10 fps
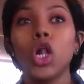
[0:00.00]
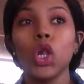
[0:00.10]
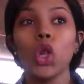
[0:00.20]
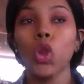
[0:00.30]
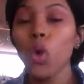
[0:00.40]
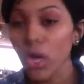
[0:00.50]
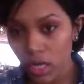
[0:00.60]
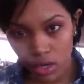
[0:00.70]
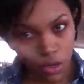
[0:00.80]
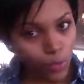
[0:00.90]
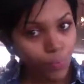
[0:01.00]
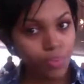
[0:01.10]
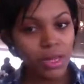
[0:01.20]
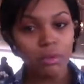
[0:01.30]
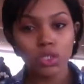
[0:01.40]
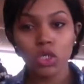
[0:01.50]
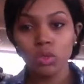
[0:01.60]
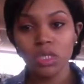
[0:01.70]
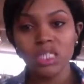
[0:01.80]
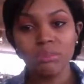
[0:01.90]
loyal, they were so
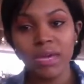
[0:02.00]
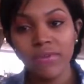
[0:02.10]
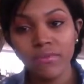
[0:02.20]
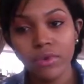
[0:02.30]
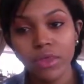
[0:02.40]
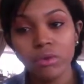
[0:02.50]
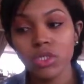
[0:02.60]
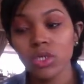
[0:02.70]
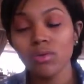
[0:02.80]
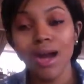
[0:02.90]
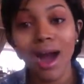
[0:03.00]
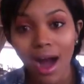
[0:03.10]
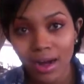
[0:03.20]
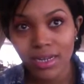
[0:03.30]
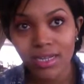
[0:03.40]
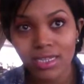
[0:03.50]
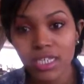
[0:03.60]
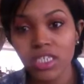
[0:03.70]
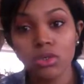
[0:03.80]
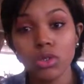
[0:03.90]
respectful, they were so honest
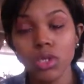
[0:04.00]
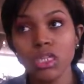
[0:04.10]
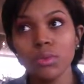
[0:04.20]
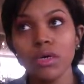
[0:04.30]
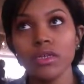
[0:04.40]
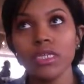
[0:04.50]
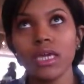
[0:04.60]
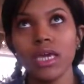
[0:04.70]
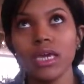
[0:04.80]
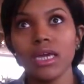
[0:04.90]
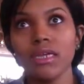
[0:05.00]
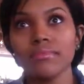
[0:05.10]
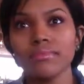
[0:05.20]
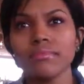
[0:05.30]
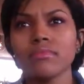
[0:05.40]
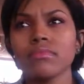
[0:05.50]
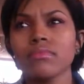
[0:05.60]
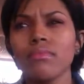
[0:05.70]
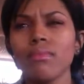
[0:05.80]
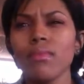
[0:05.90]
and so trustworthy. And
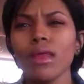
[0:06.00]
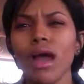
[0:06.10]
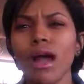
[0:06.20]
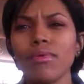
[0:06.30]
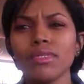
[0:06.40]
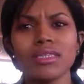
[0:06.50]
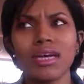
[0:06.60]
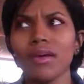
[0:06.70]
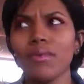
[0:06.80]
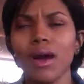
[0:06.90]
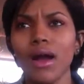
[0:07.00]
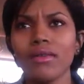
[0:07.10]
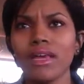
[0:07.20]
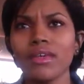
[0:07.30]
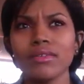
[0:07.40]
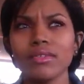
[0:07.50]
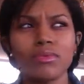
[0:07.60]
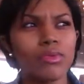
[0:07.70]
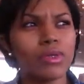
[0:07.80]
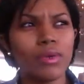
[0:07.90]
I was like, wow, like,
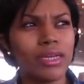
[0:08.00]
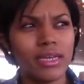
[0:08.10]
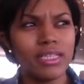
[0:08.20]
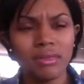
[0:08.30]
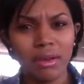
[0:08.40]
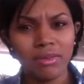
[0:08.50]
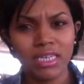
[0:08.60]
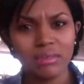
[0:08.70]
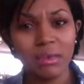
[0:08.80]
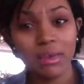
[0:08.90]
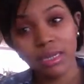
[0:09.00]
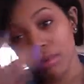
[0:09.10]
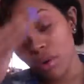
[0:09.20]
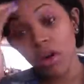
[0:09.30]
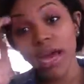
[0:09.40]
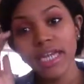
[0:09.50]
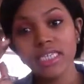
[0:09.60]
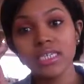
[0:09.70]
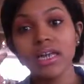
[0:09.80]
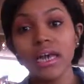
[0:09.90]
what is it about these people? Like, they were all
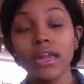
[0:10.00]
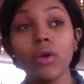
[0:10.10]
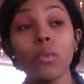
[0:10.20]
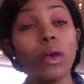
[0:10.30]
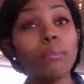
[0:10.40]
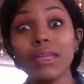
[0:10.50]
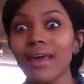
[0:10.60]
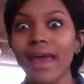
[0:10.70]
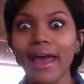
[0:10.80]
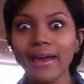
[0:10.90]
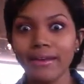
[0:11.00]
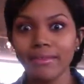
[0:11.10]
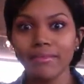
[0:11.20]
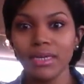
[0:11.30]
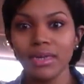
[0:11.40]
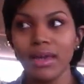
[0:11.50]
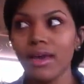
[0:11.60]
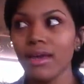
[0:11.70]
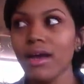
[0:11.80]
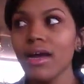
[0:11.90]
Haitian, and the women hated
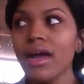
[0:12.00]
me, and